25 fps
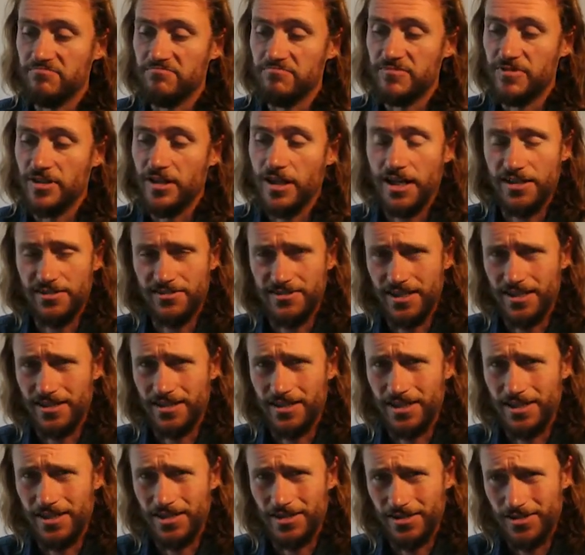Last
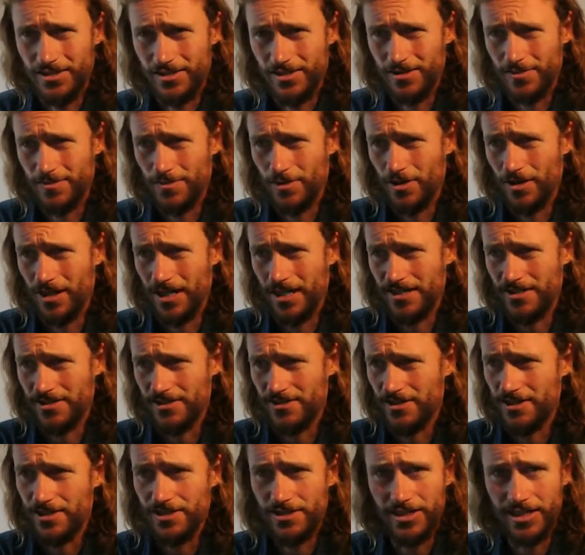10 years more or
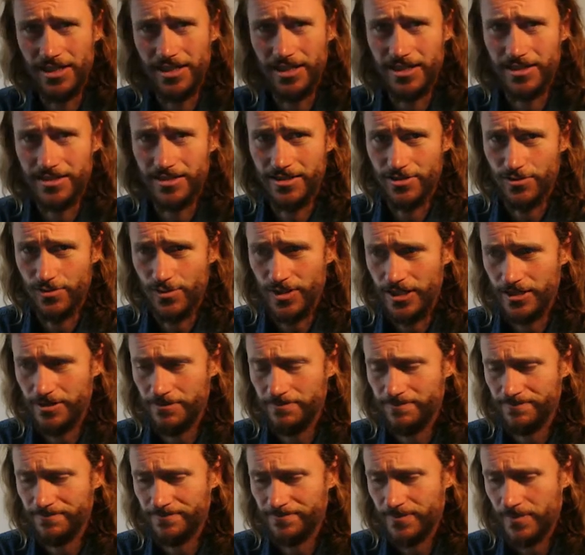less teaching in it as
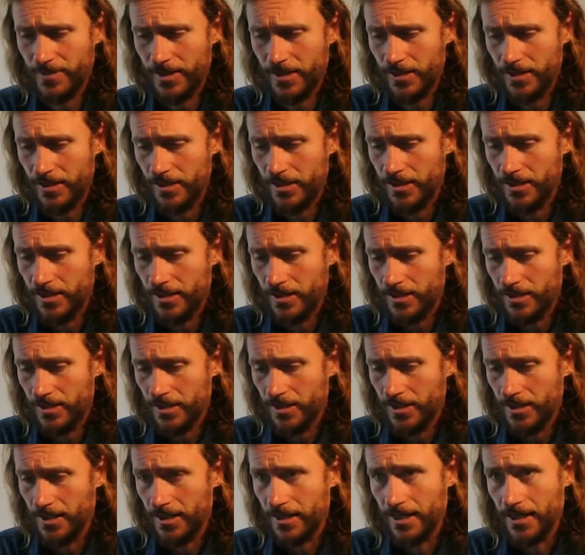well.
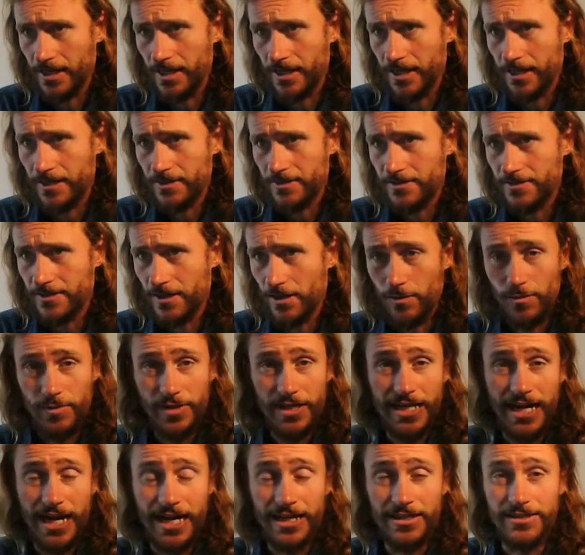And I'll
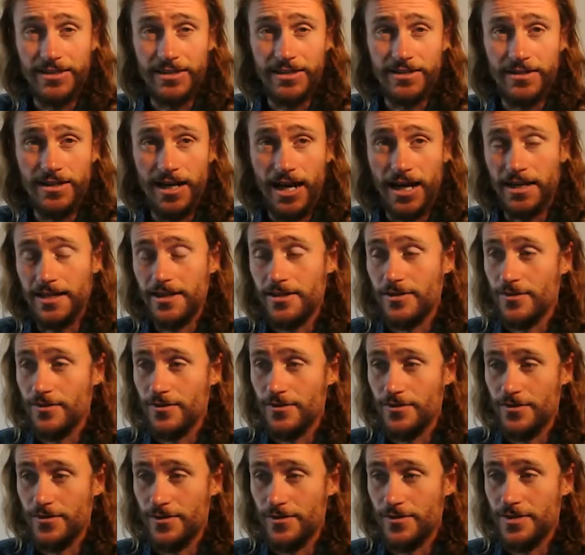be guiding you
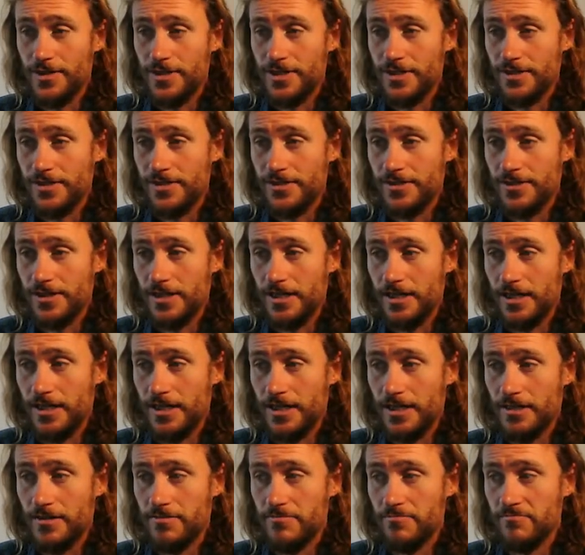through this,
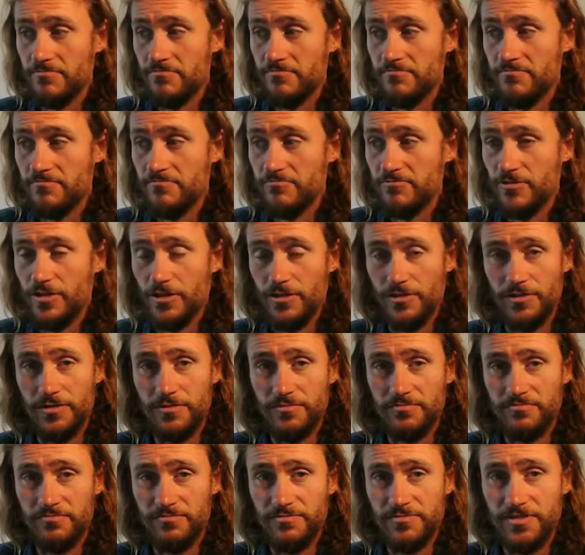
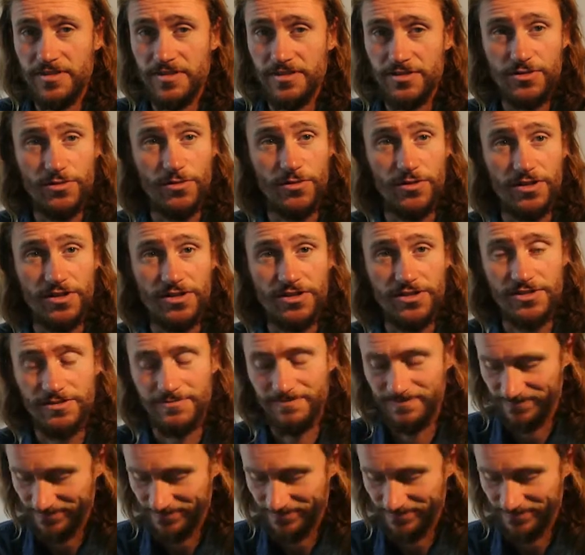this course.